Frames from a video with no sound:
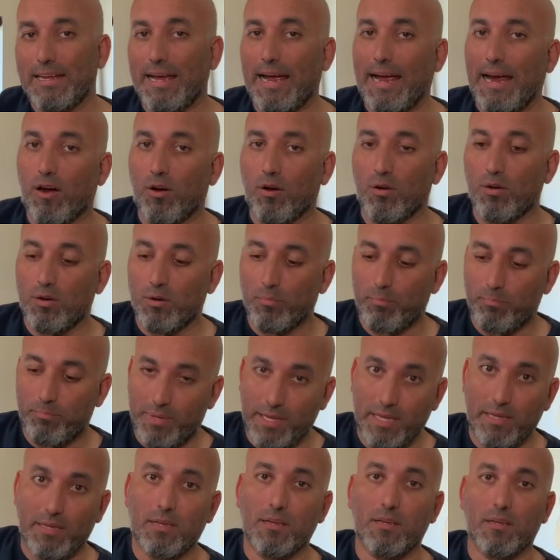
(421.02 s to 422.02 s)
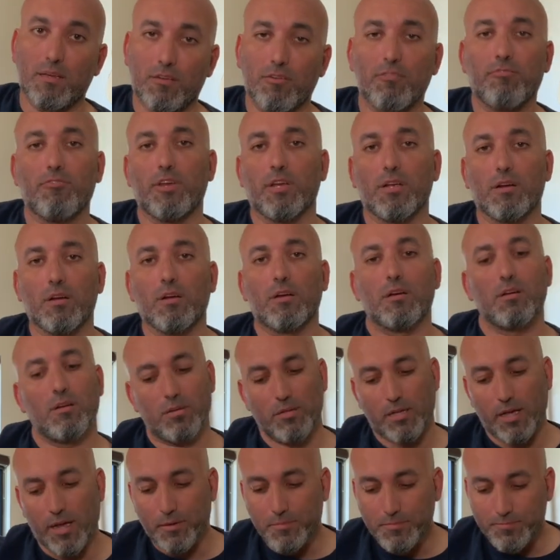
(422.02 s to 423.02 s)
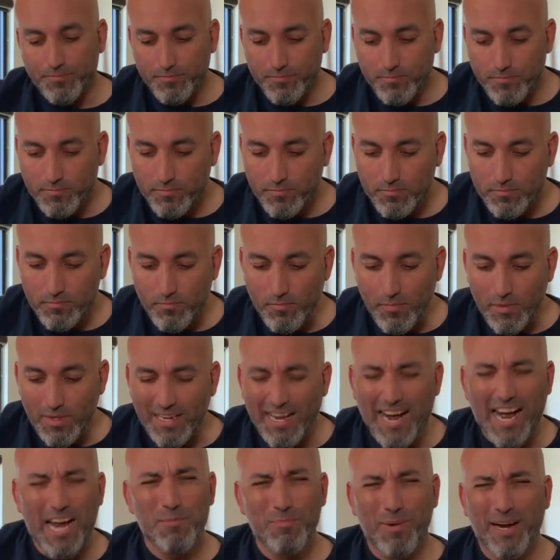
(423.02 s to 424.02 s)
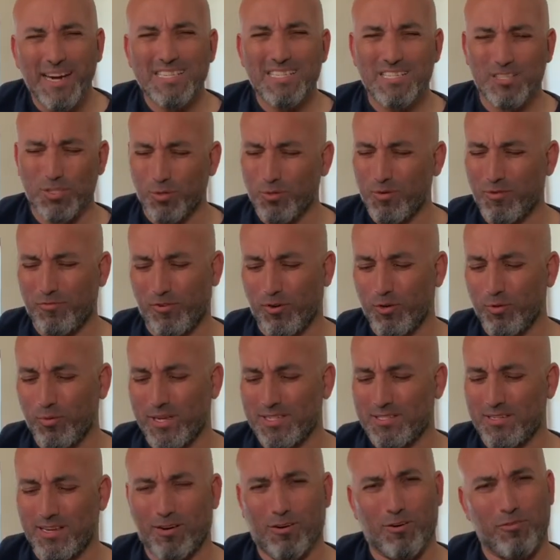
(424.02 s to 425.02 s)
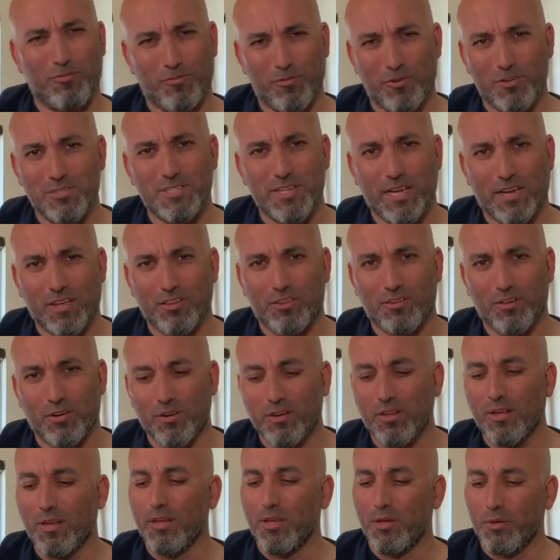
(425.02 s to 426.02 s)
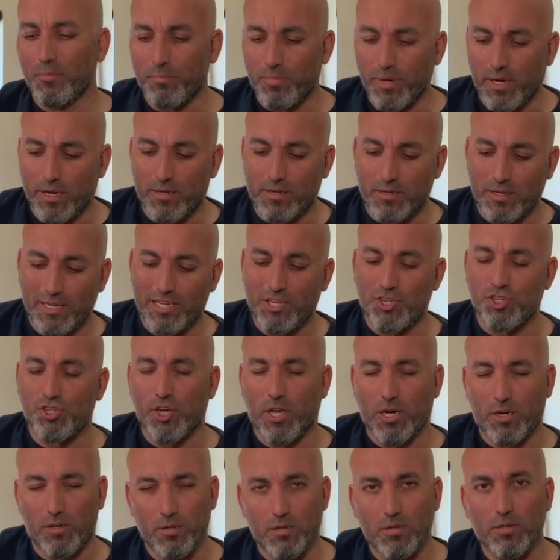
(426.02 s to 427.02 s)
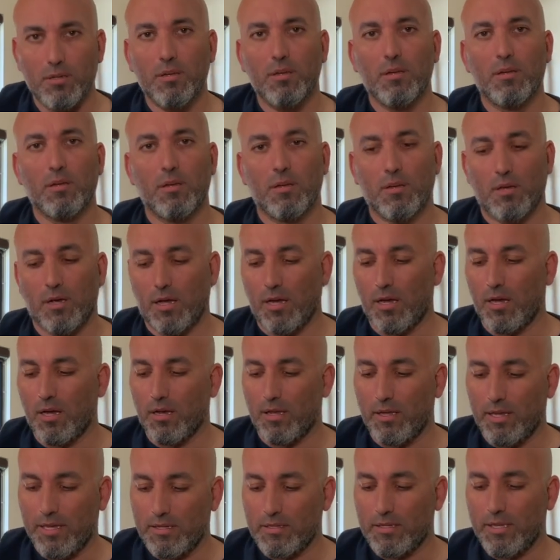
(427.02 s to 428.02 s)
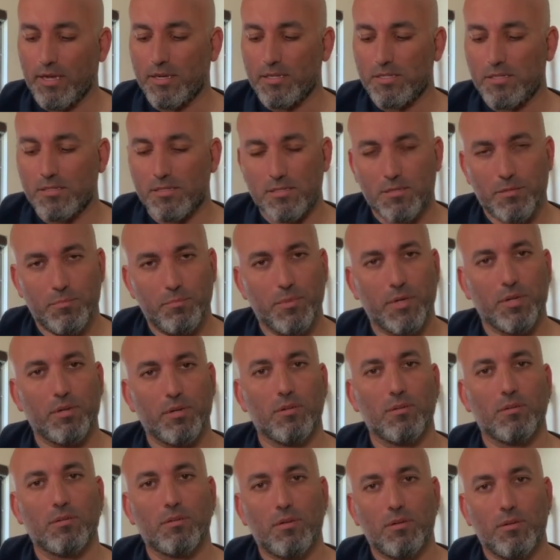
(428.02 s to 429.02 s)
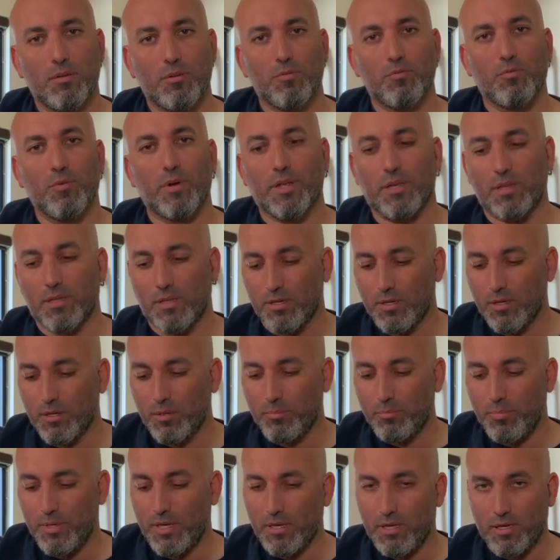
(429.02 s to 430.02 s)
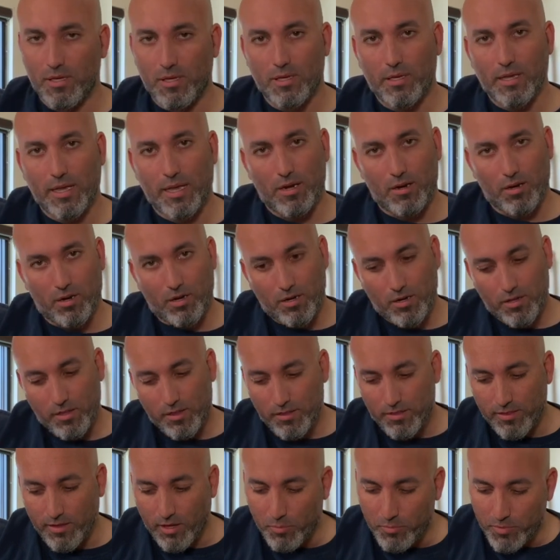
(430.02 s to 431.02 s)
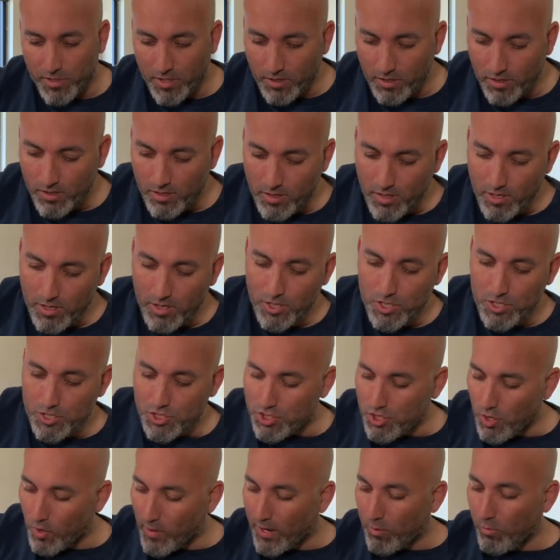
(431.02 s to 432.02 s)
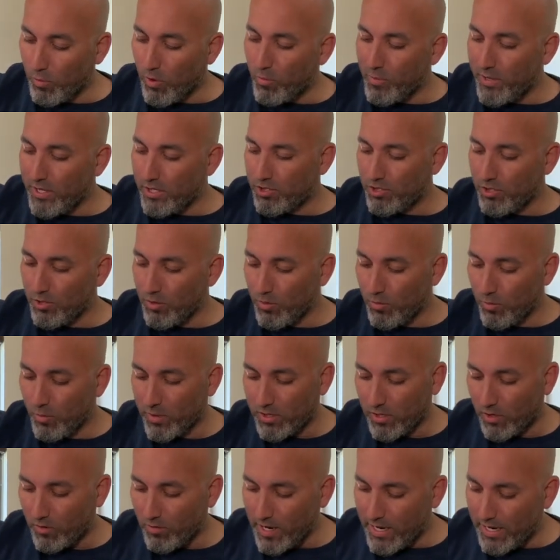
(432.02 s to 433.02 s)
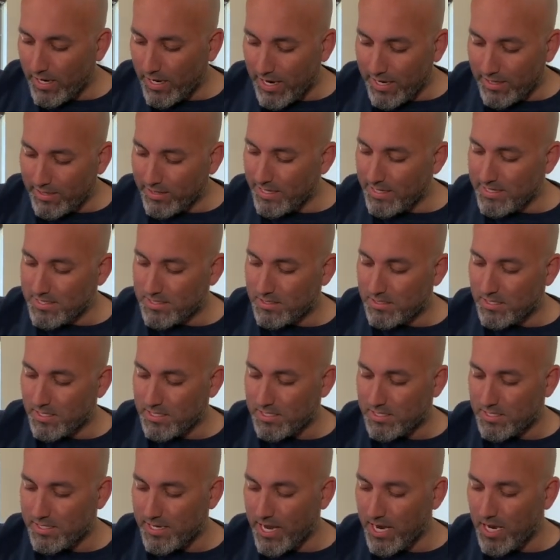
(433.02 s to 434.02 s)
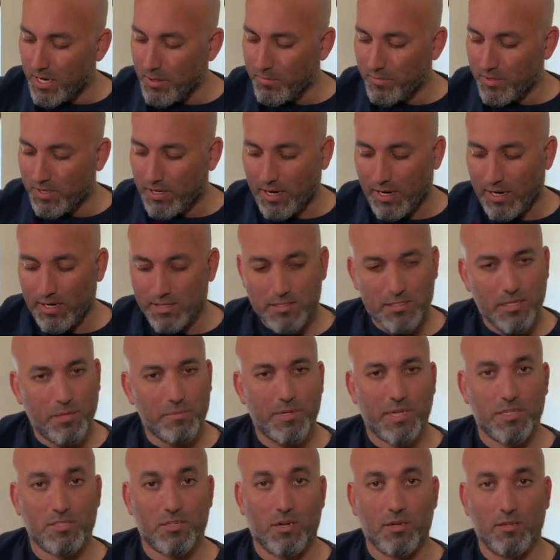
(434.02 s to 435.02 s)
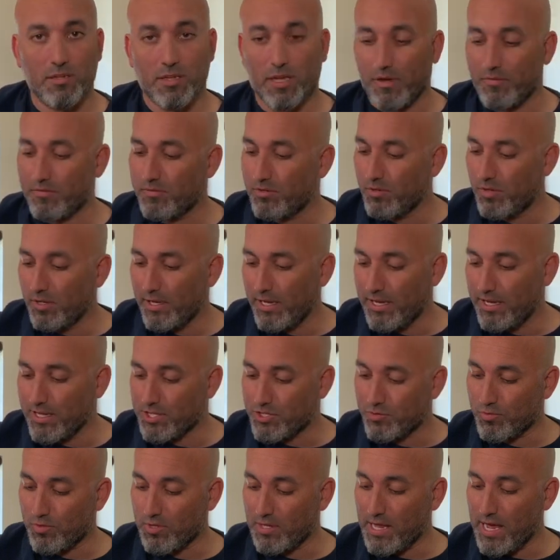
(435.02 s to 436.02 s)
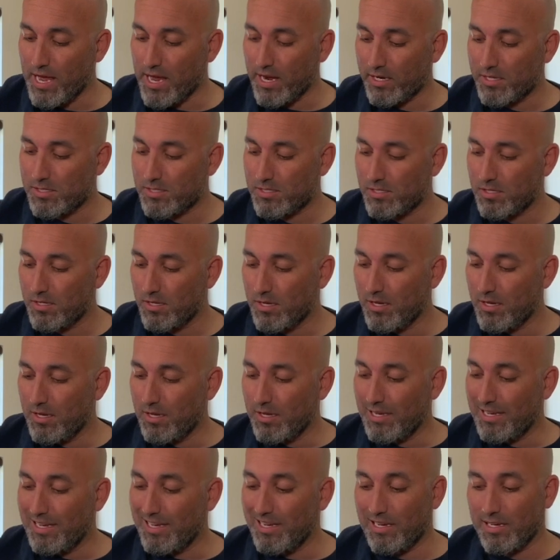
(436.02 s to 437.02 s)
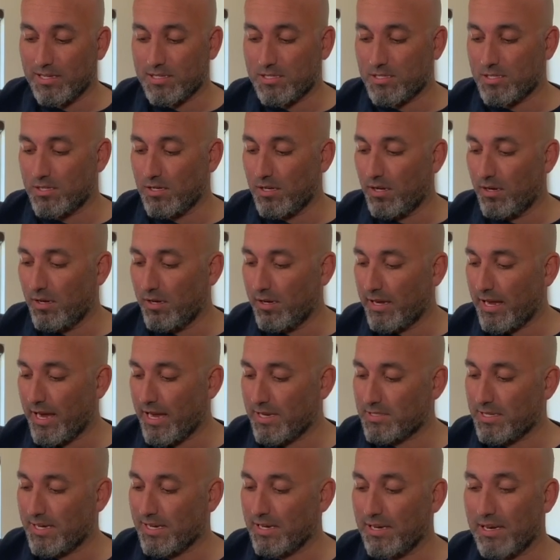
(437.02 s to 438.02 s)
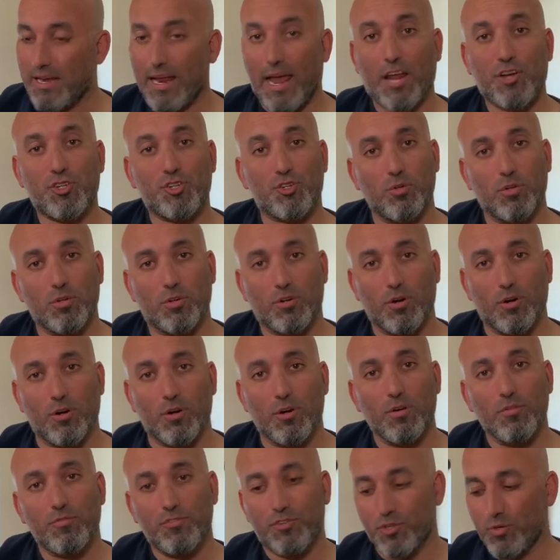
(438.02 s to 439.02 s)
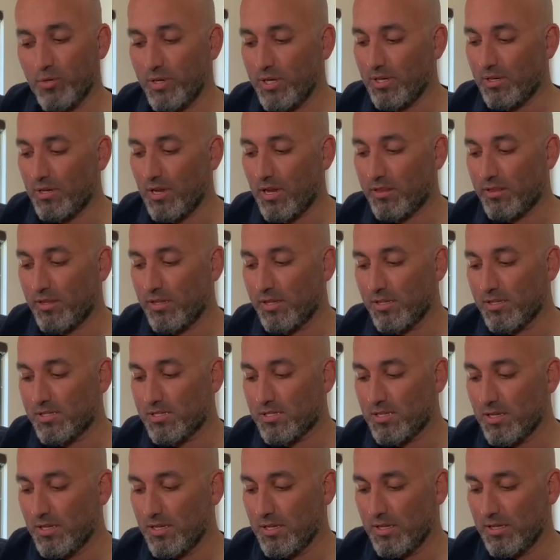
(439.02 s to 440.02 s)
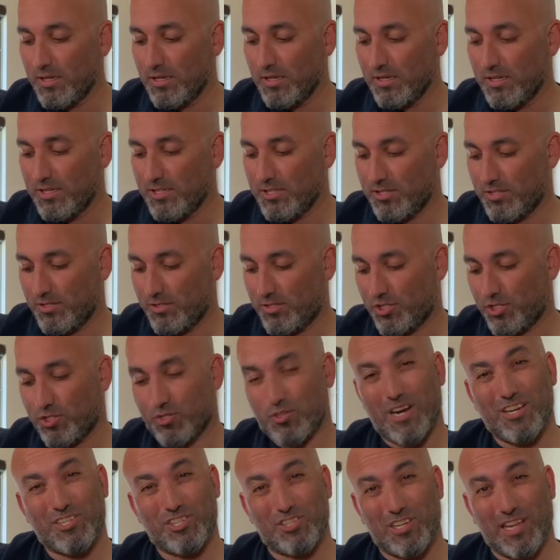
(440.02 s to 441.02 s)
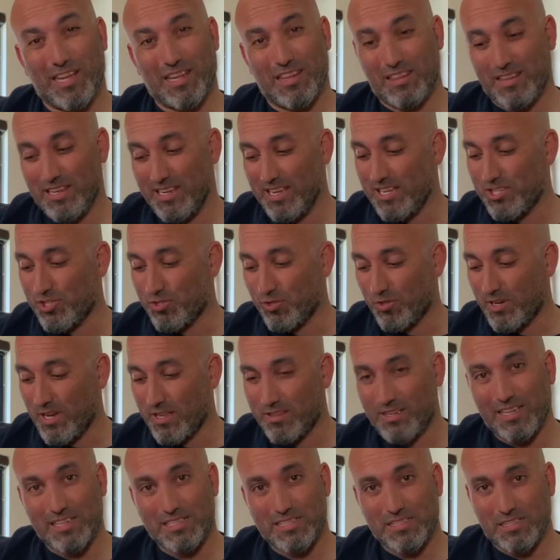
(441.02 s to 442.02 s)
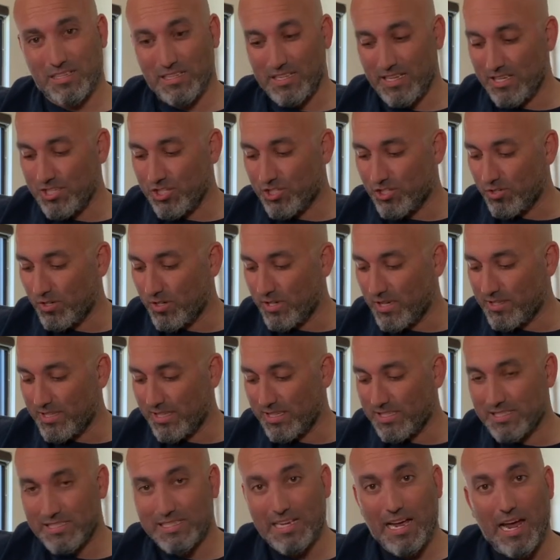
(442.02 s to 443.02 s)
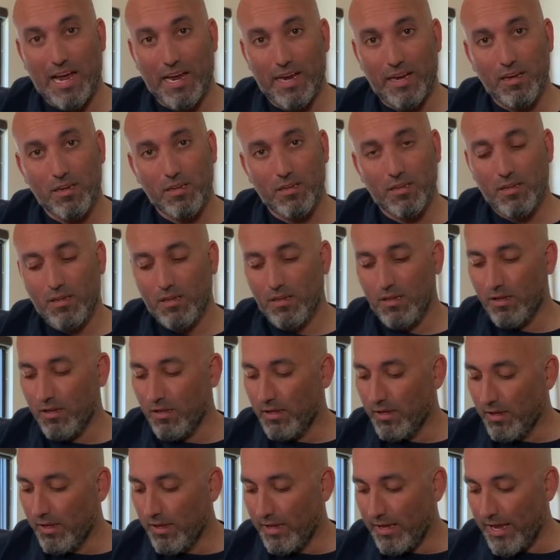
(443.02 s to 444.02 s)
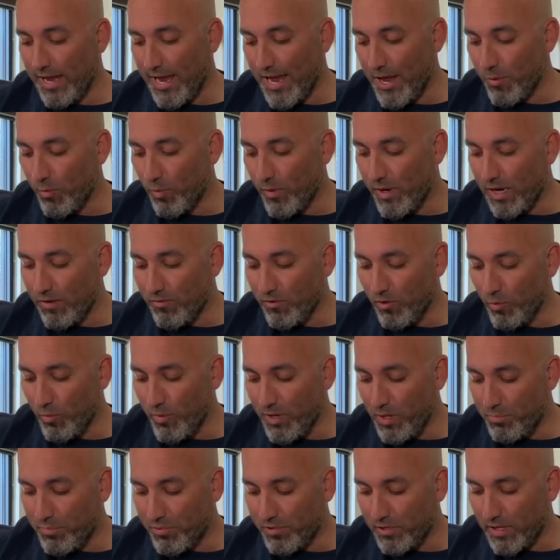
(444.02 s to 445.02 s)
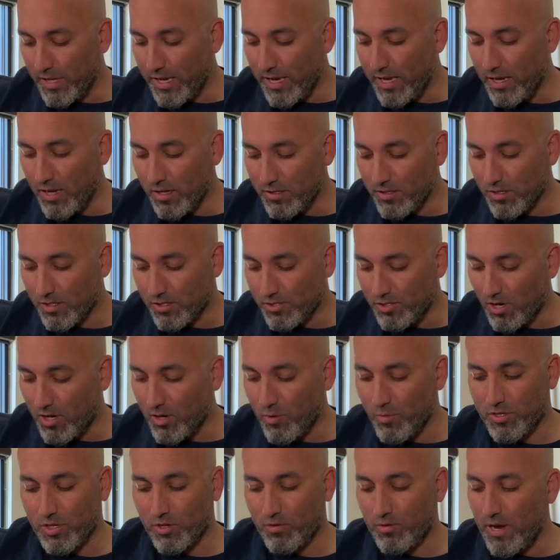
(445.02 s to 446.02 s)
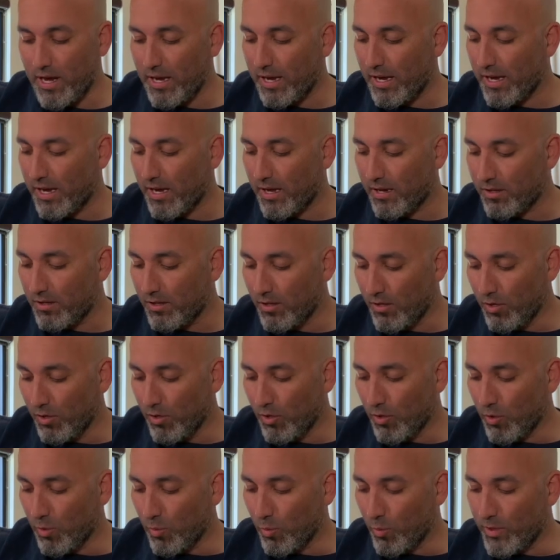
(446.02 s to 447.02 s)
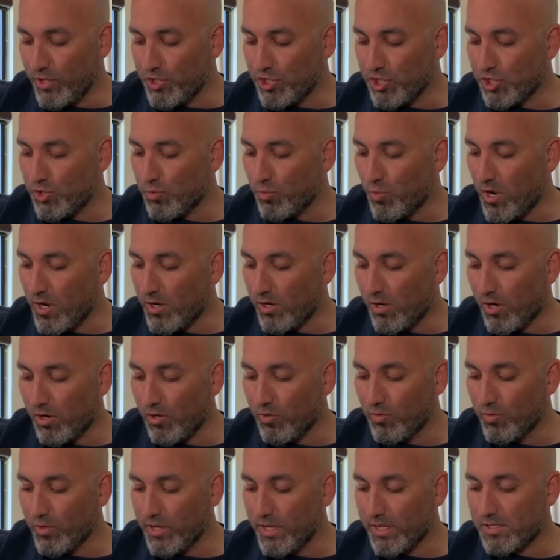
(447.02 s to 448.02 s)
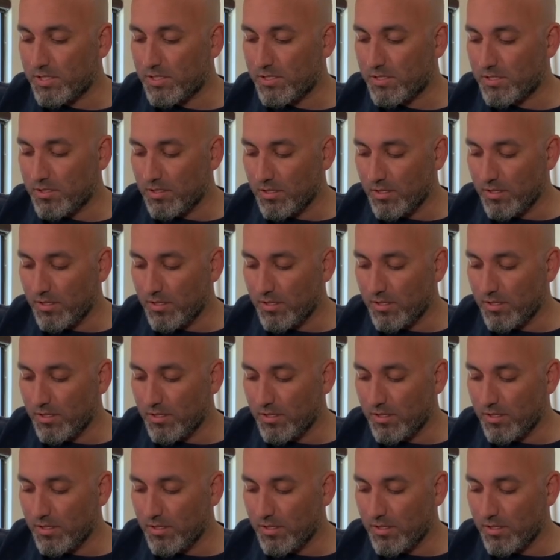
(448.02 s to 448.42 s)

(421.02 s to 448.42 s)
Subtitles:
our pinky finger, okay? I might still refer to it as like our first, second, third, but in general, index, middle, ring, pinky, and our thumb here. So, and what we do with our right hand is the same concept as our left. It's relaxed, it has like a natural curve to it. Nothing's stretched like this, or nothing's clenched, or nothing's tight. And whenever we play on the guitar with our right hand, we just want our wrists